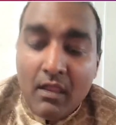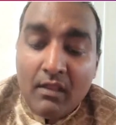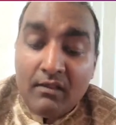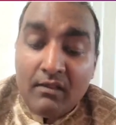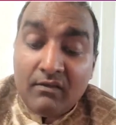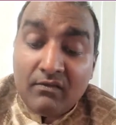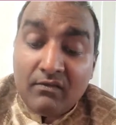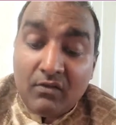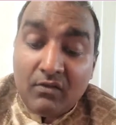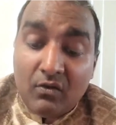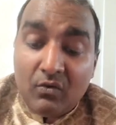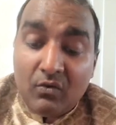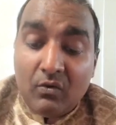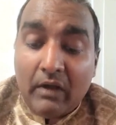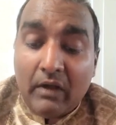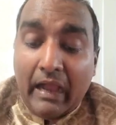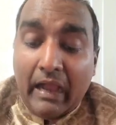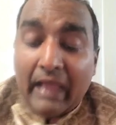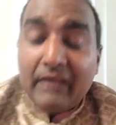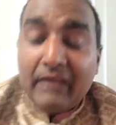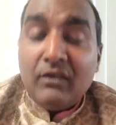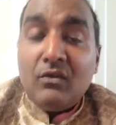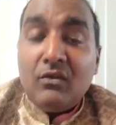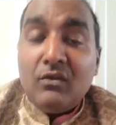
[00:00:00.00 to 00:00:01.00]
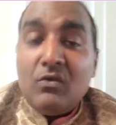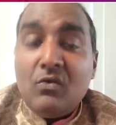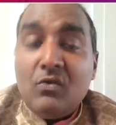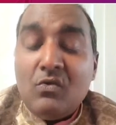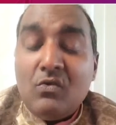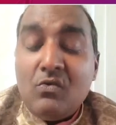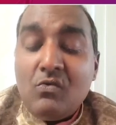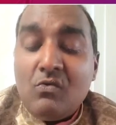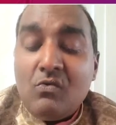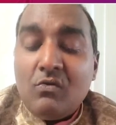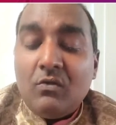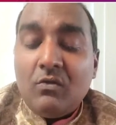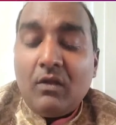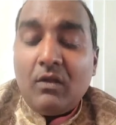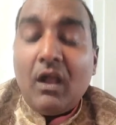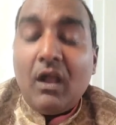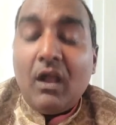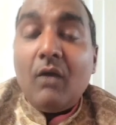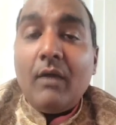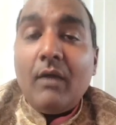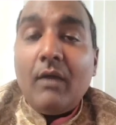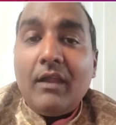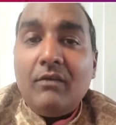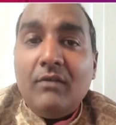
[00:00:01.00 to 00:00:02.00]
So I don't know how
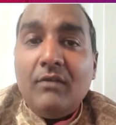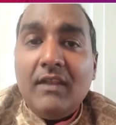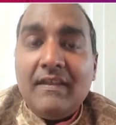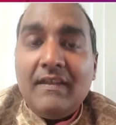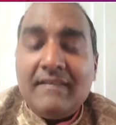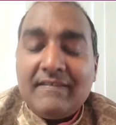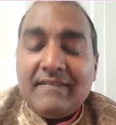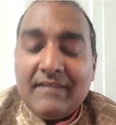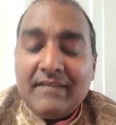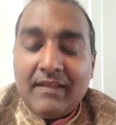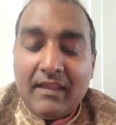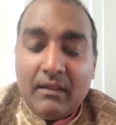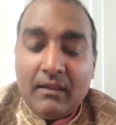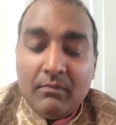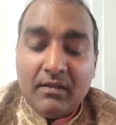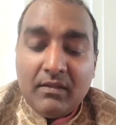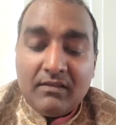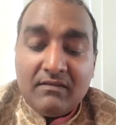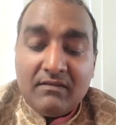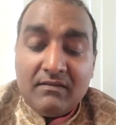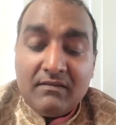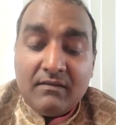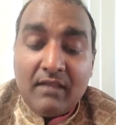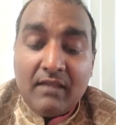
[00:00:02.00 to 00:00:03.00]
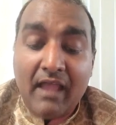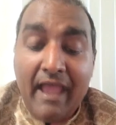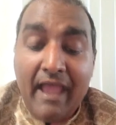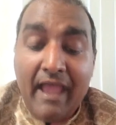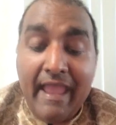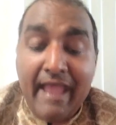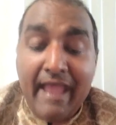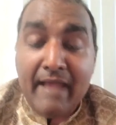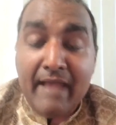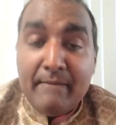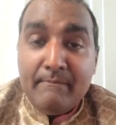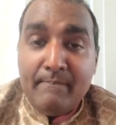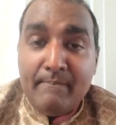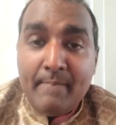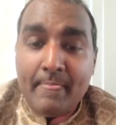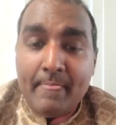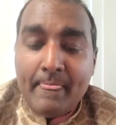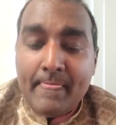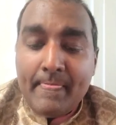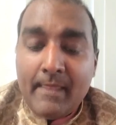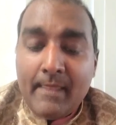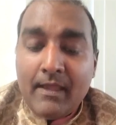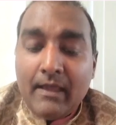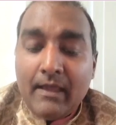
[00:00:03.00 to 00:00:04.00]
I reached here, but I am,
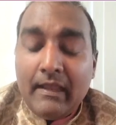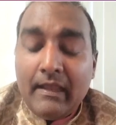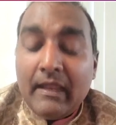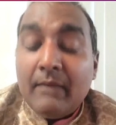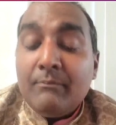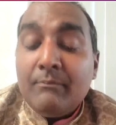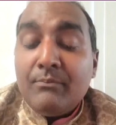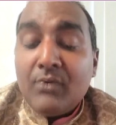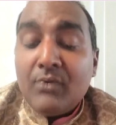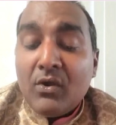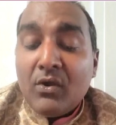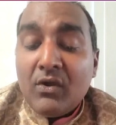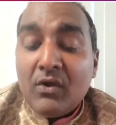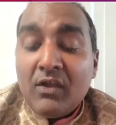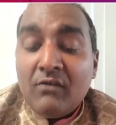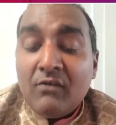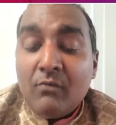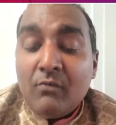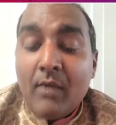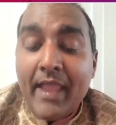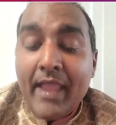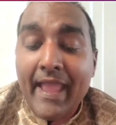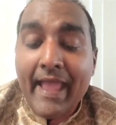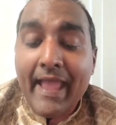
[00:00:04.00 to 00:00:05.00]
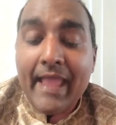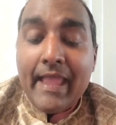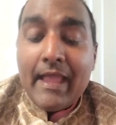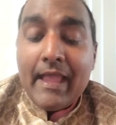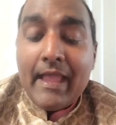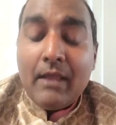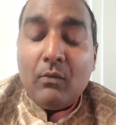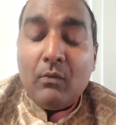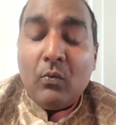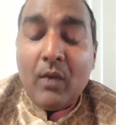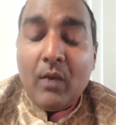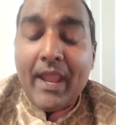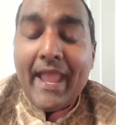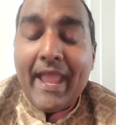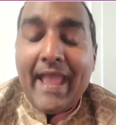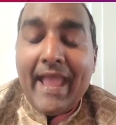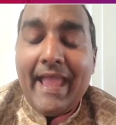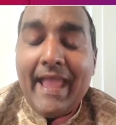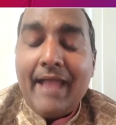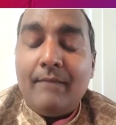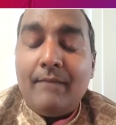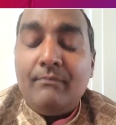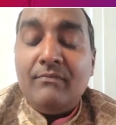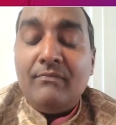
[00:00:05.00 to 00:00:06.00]
and I'm proud of where I, where I
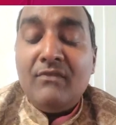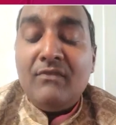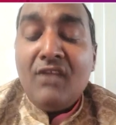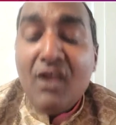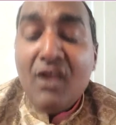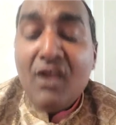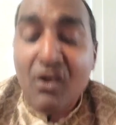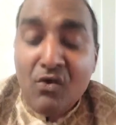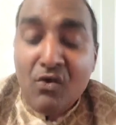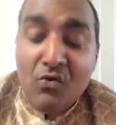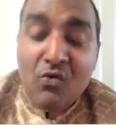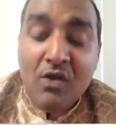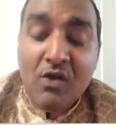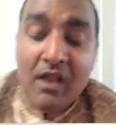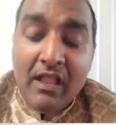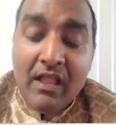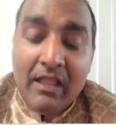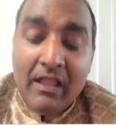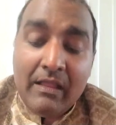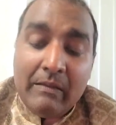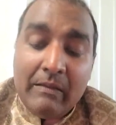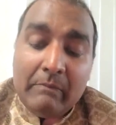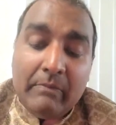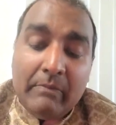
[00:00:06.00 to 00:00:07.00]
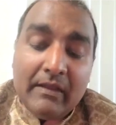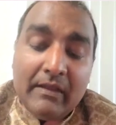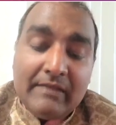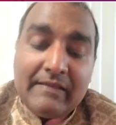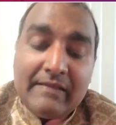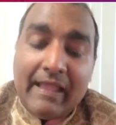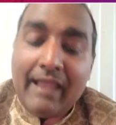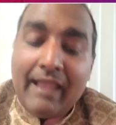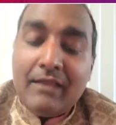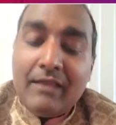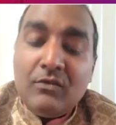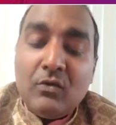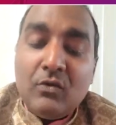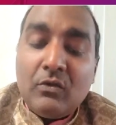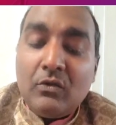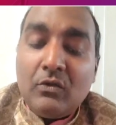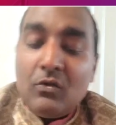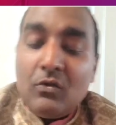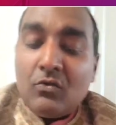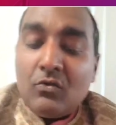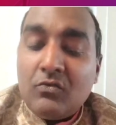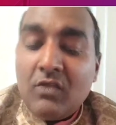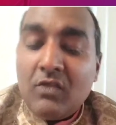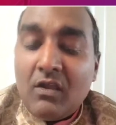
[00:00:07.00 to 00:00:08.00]
am now, but I don't
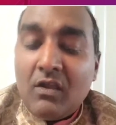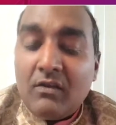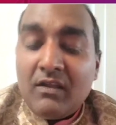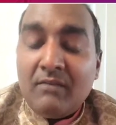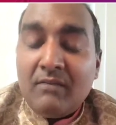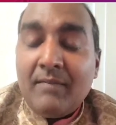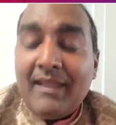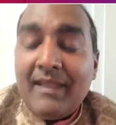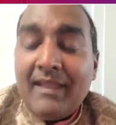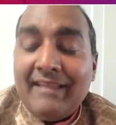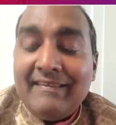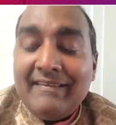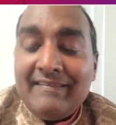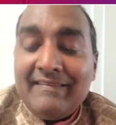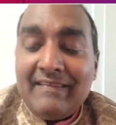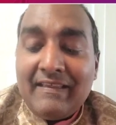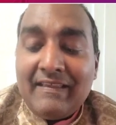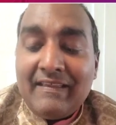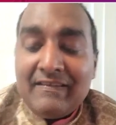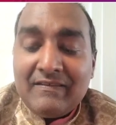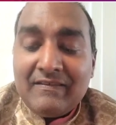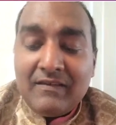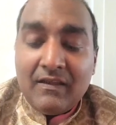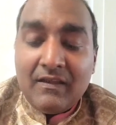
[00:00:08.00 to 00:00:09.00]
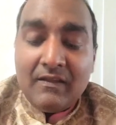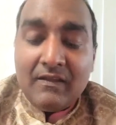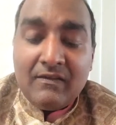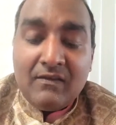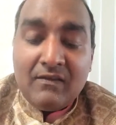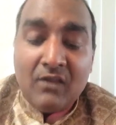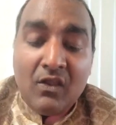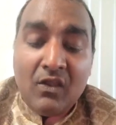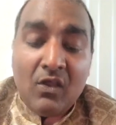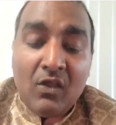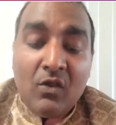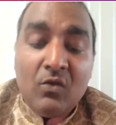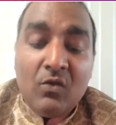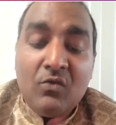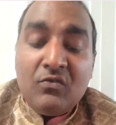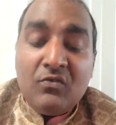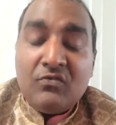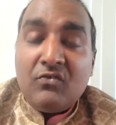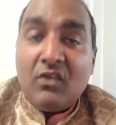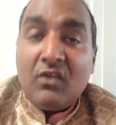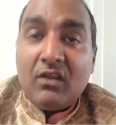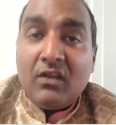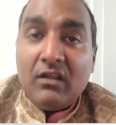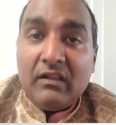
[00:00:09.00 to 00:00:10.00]
look down on my ancestors who
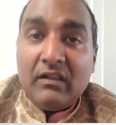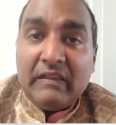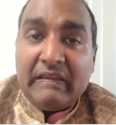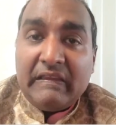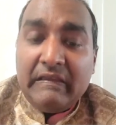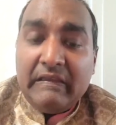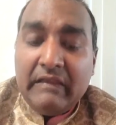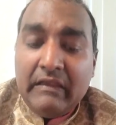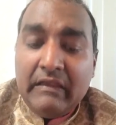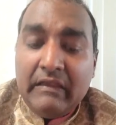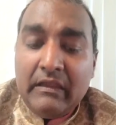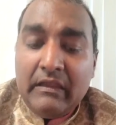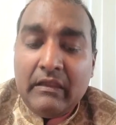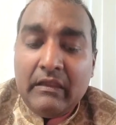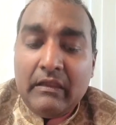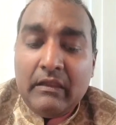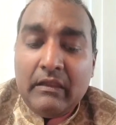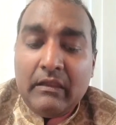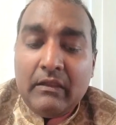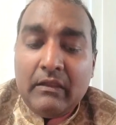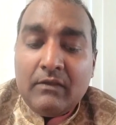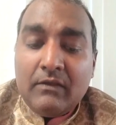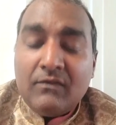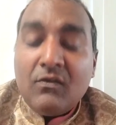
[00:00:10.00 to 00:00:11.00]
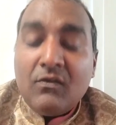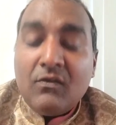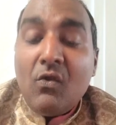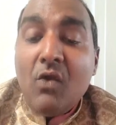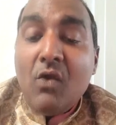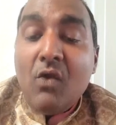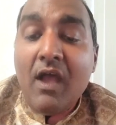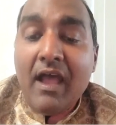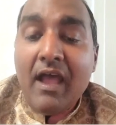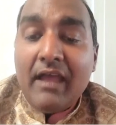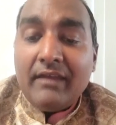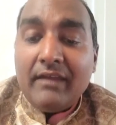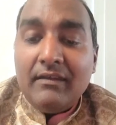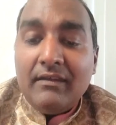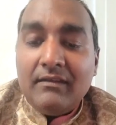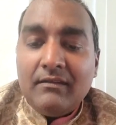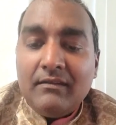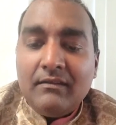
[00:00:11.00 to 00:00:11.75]
struggled so hard